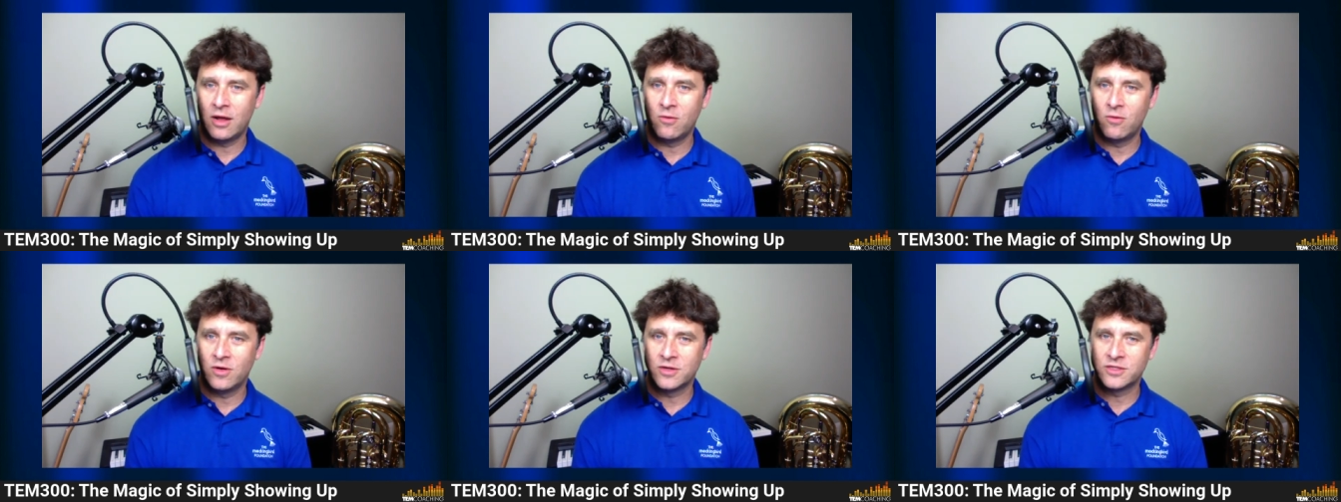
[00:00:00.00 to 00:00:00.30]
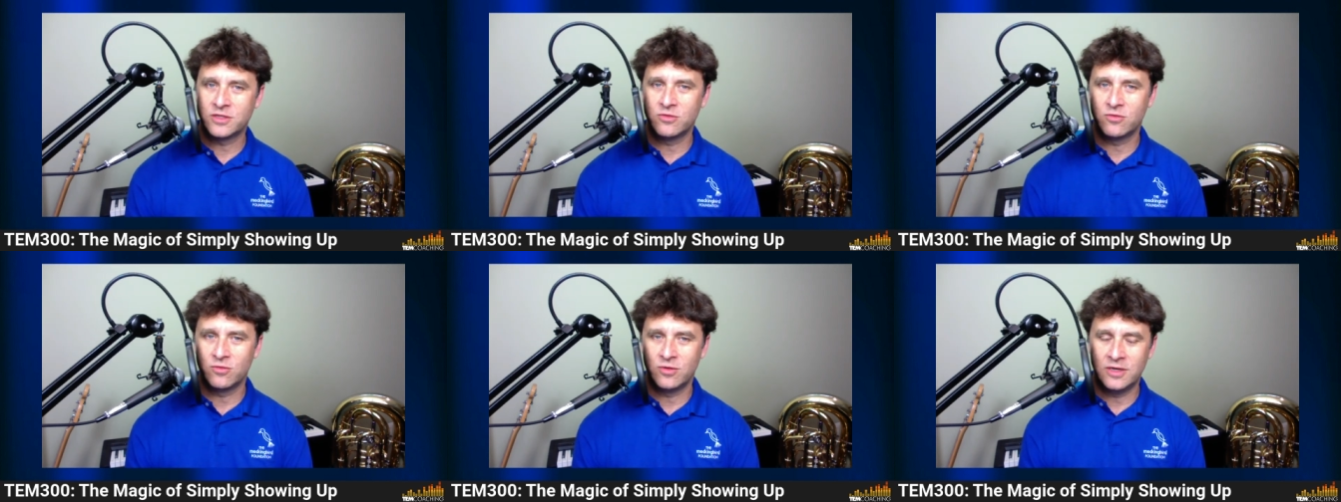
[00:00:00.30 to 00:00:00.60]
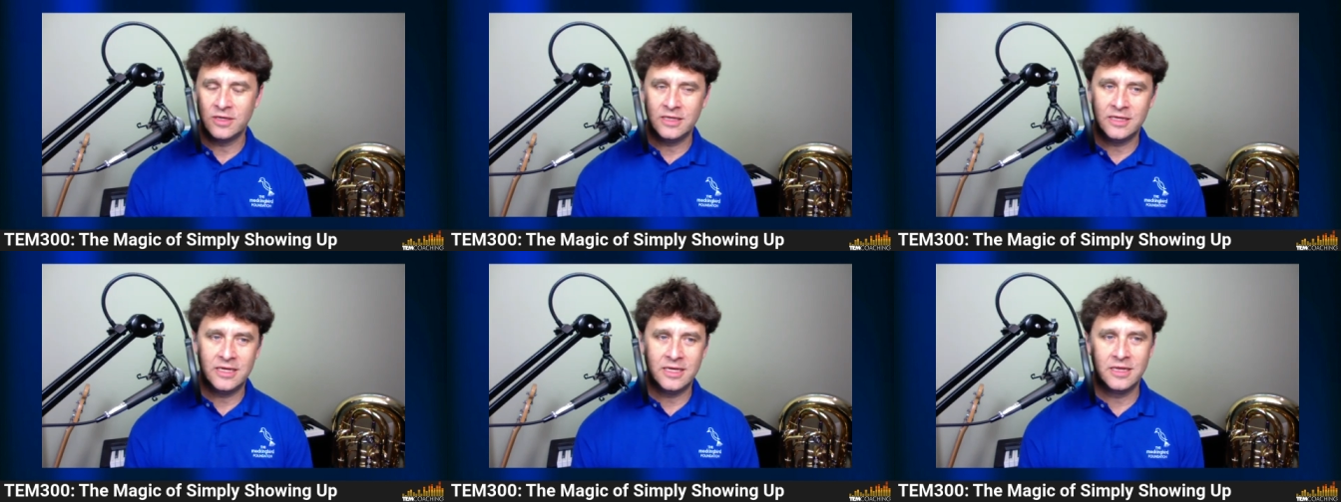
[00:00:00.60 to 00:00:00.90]
And I wasn't
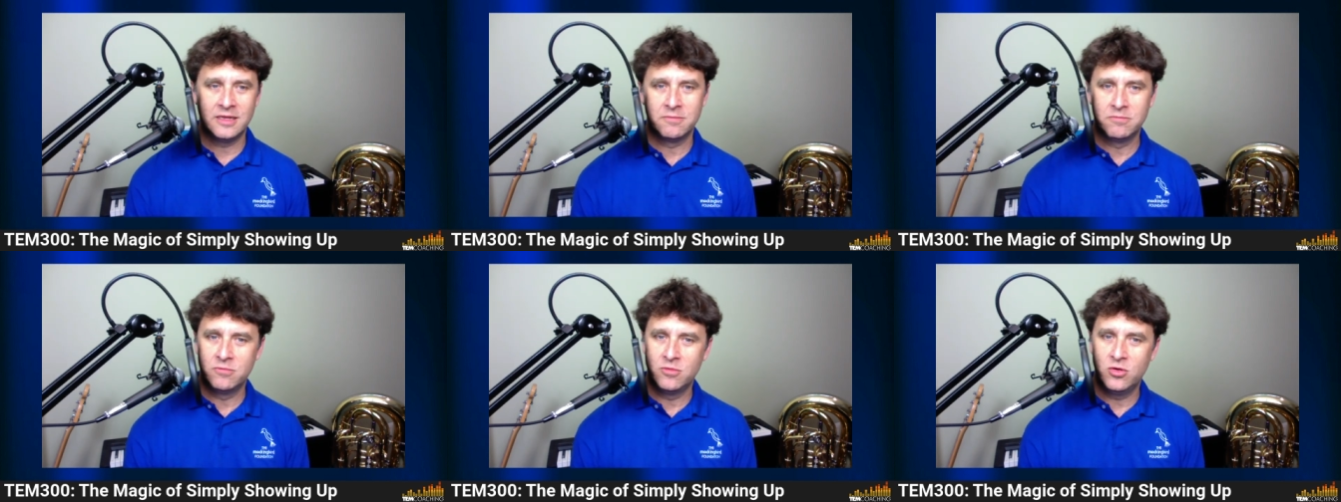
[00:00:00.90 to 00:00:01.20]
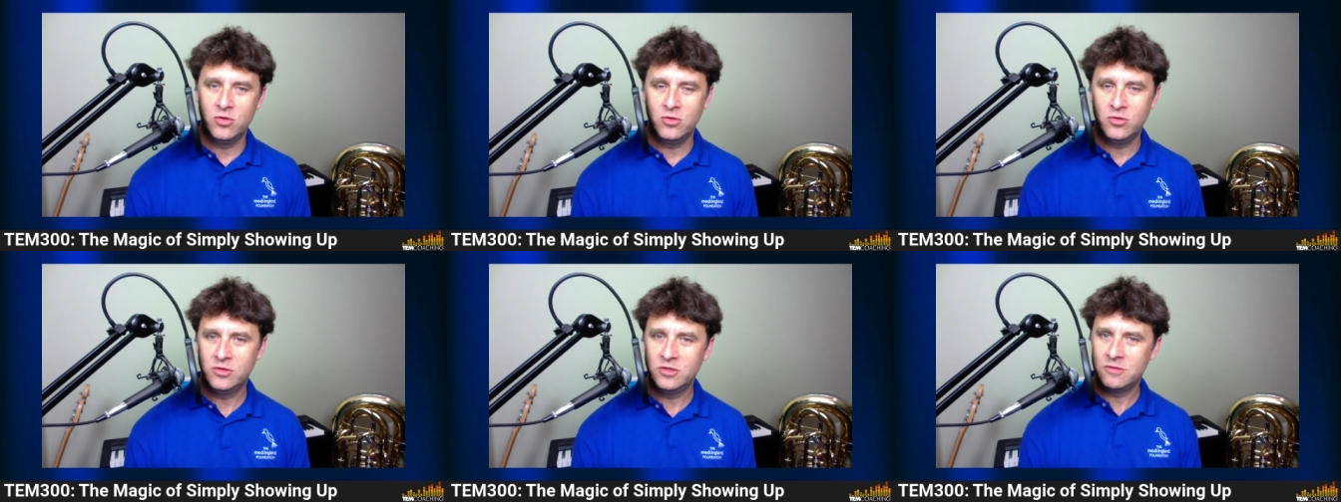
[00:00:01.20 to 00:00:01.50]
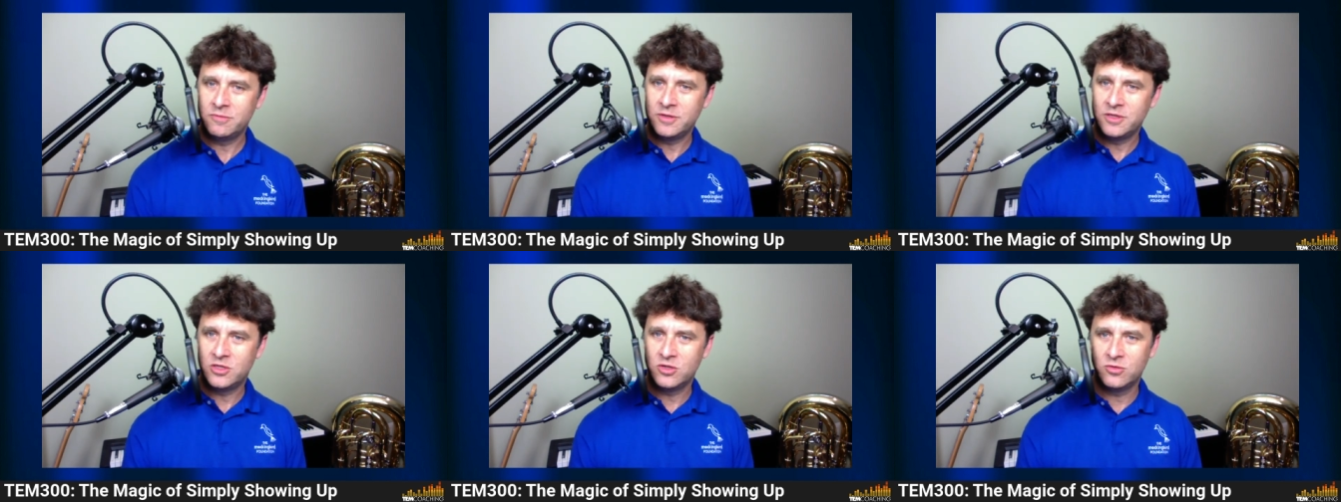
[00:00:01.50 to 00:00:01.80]
really in the
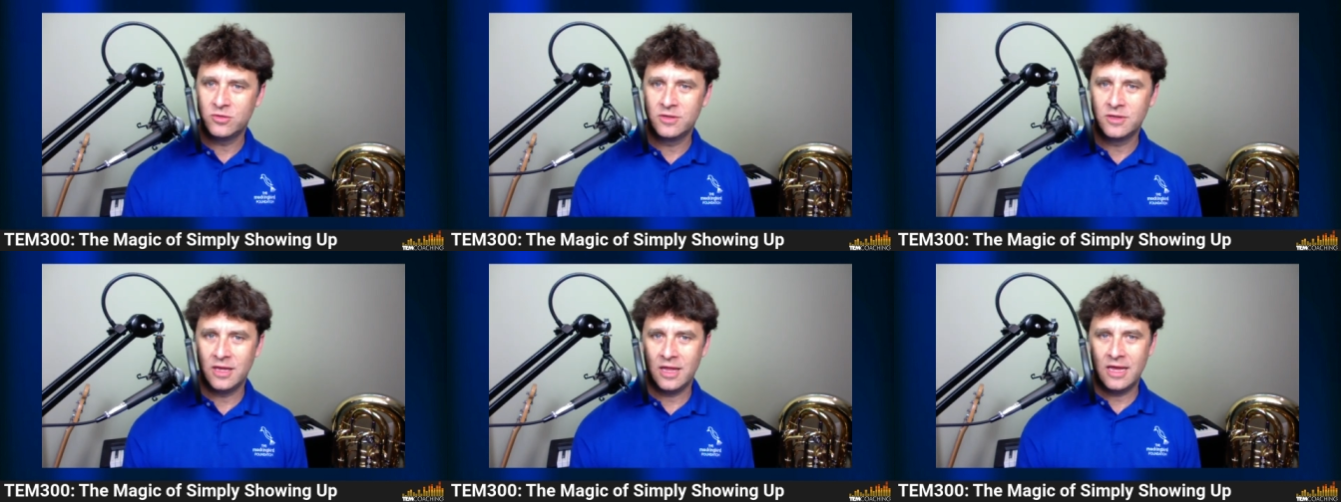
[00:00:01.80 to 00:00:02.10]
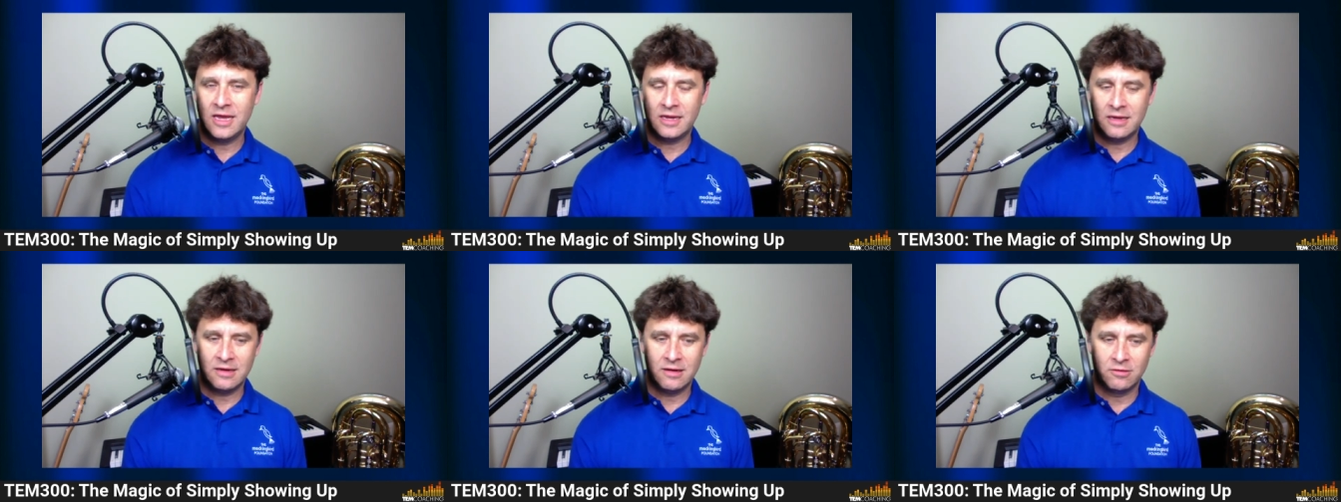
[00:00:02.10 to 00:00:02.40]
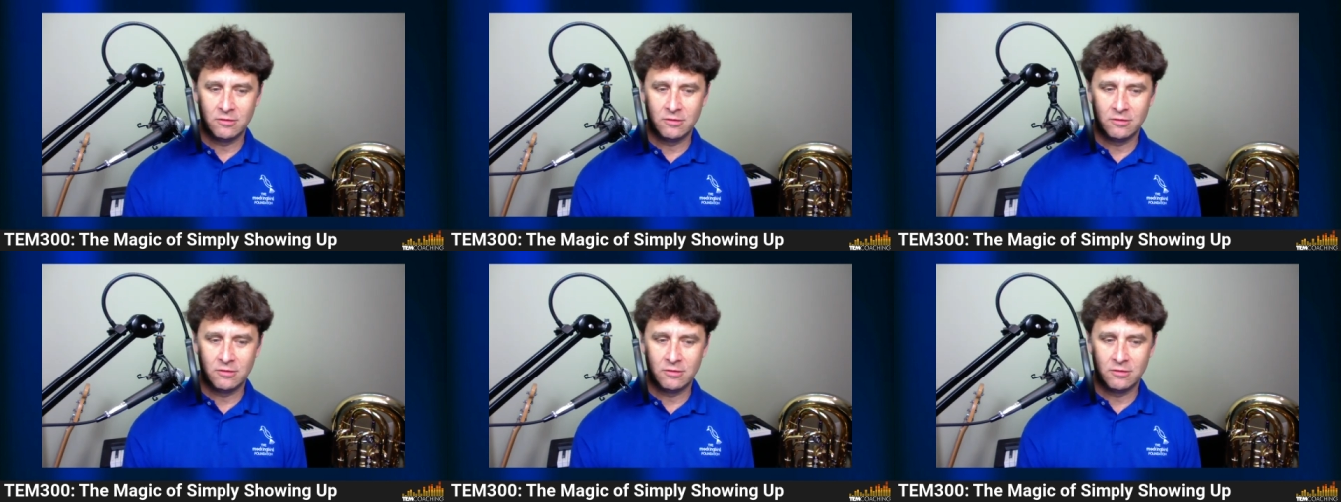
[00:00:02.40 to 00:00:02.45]
mood to be doing like,